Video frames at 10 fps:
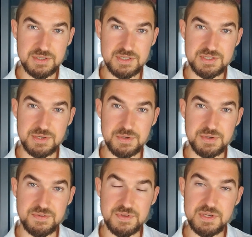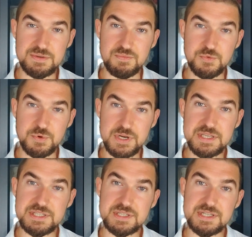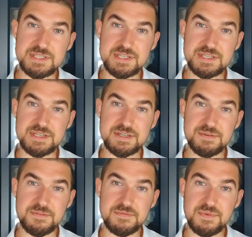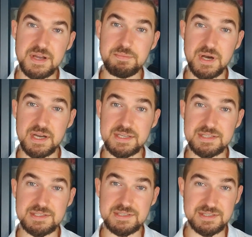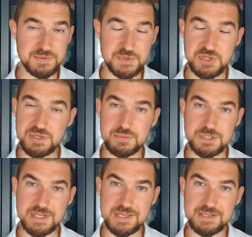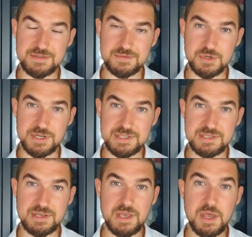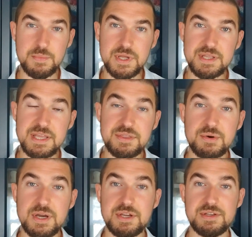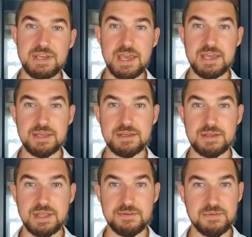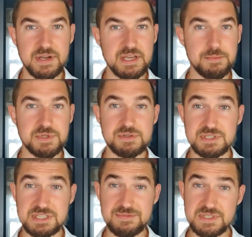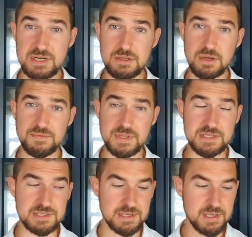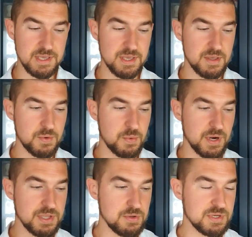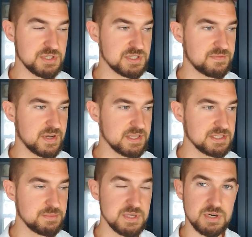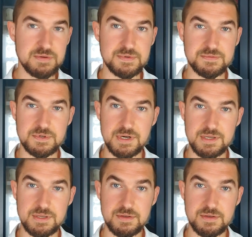So if you can really start to find pockets, especially in the morning, of course, but then throughout your day, like finding opportunities, even set an alarm for this, where you can just find things to be grateful for.